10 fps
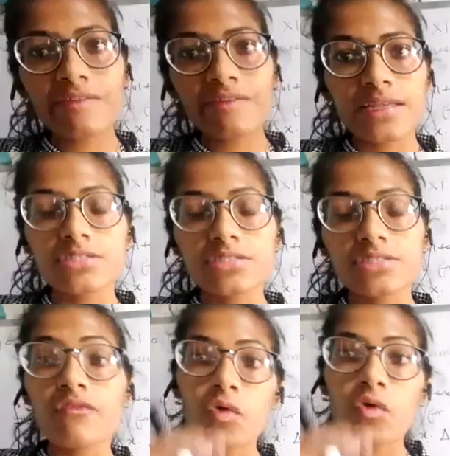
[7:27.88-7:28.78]
valid
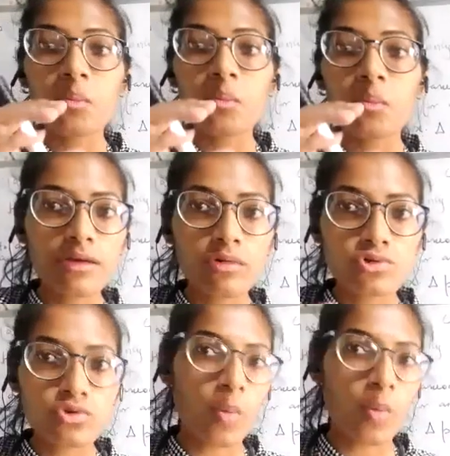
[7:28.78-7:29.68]
for
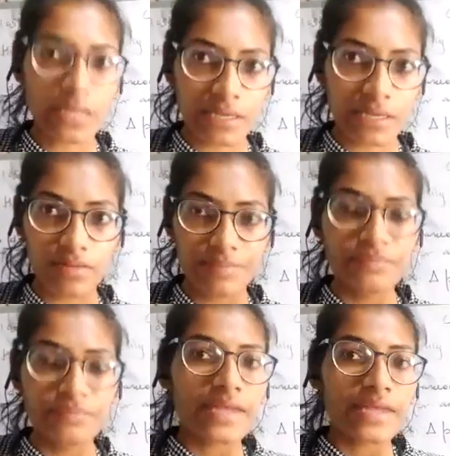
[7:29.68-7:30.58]
microscopic level.
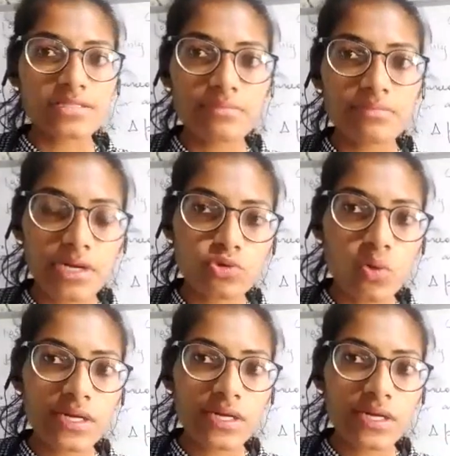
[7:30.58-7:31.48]
Hessenberg told
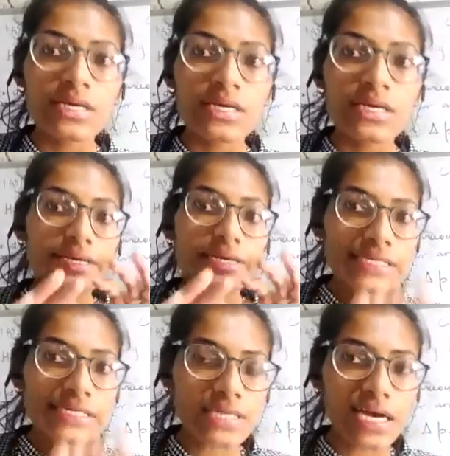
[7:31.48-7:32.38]
us that
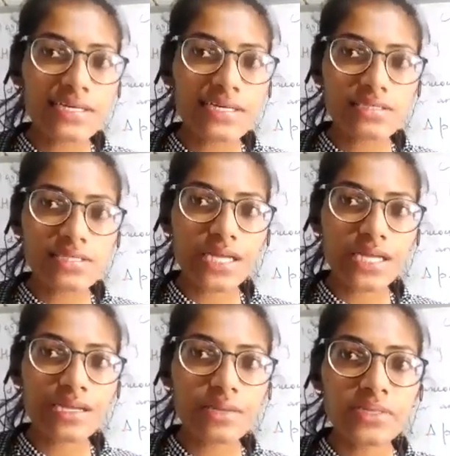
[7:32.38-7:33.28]
this
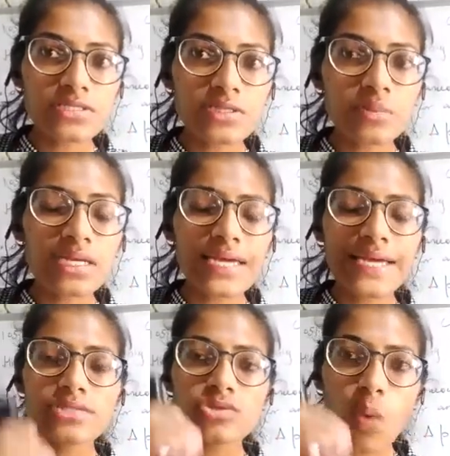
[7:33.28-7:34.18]
uncertainty principle is
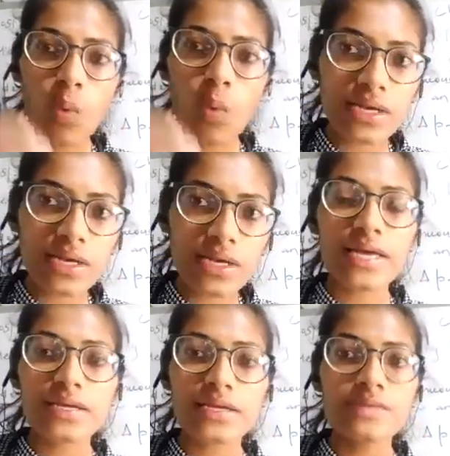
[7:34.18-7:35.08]
only valid
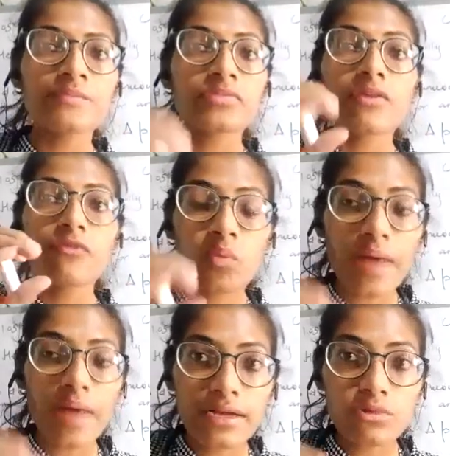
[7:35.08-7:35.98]
for
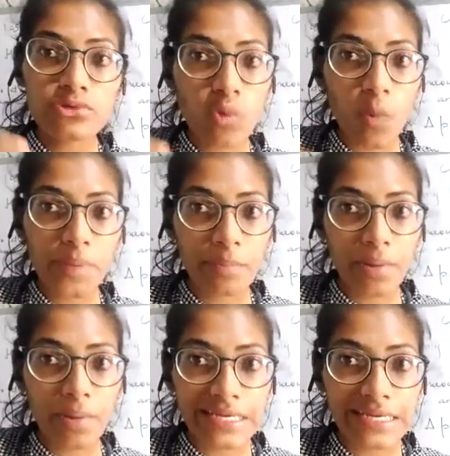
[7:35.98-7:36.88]
microscopic
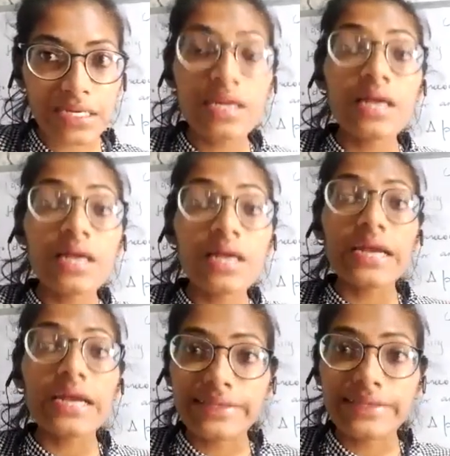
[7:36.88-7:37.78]
particle
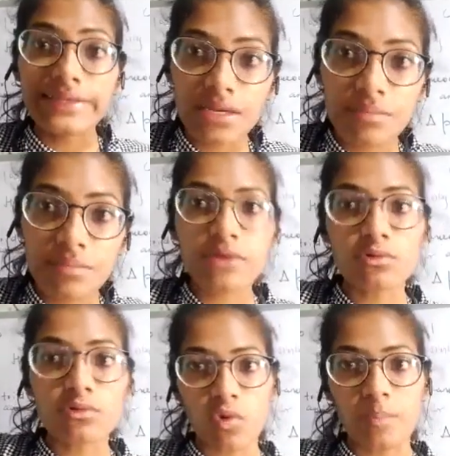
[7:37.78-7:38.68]
rather than
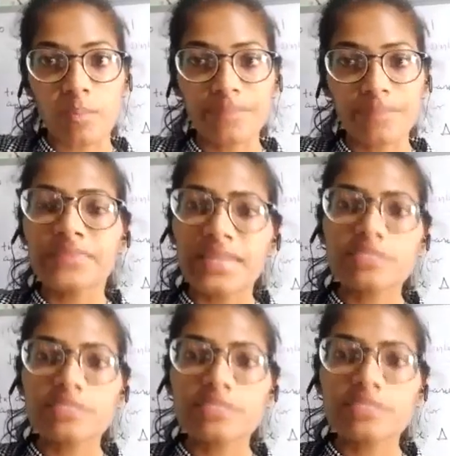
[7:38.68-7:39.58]
macroscopic. Let
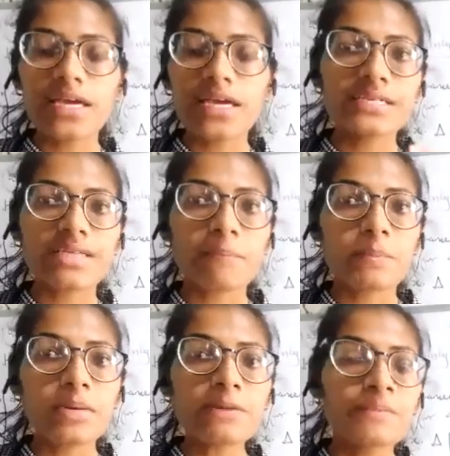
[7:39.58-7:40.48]
me take an
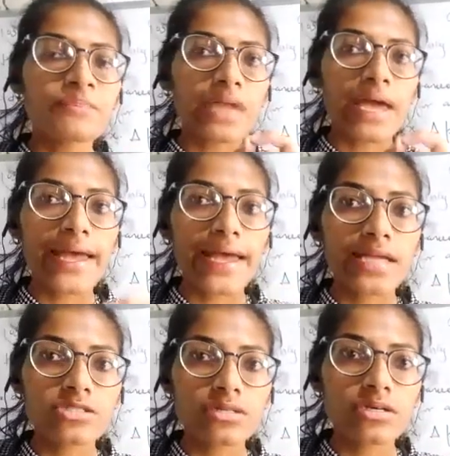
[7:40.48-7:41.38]
example,
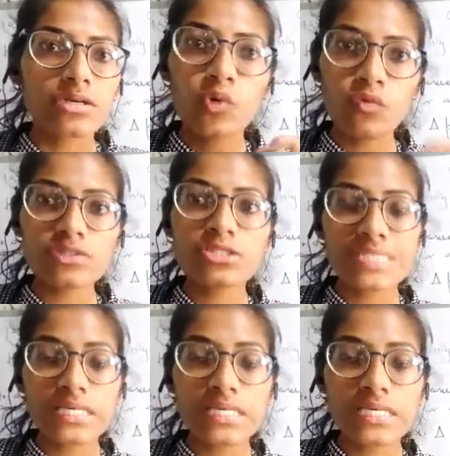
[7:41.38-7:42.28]
and you would
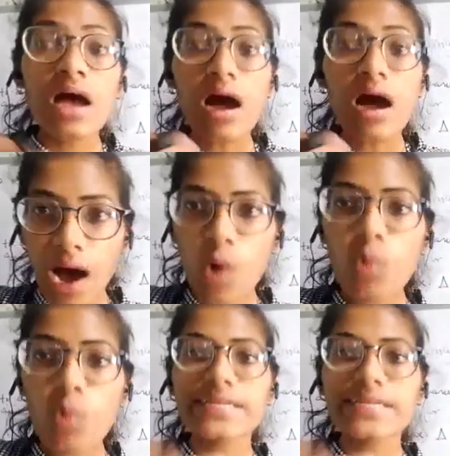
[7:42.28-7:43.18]
see
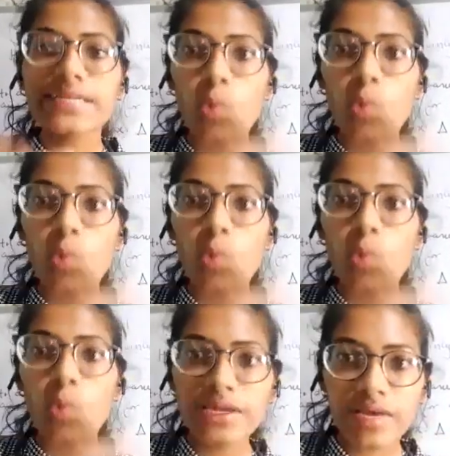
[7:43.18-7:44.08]
how it is only
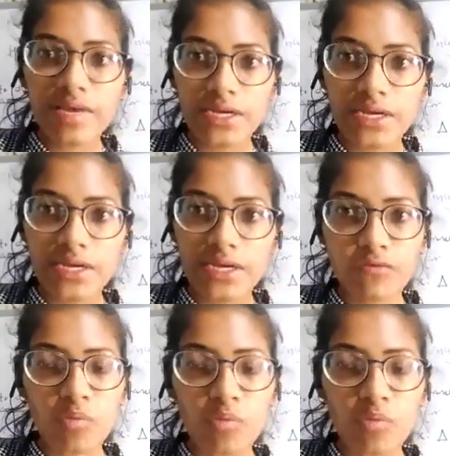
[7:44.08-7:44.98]
valid for
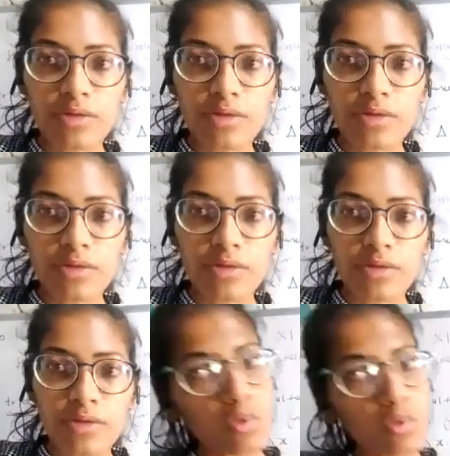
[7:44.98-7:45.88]
microscopic, not
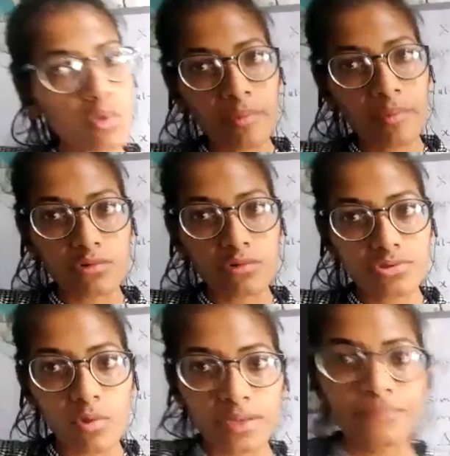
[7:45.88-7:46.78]
for macroscopic.
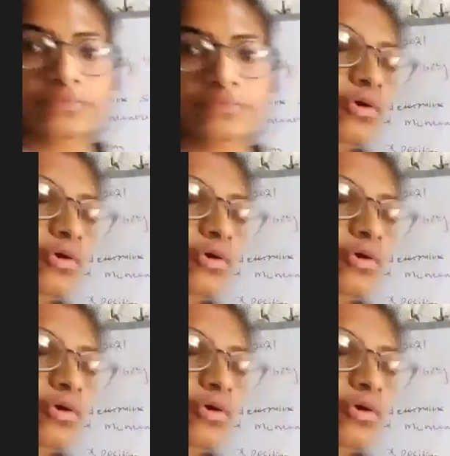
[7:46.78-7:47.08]
Okay,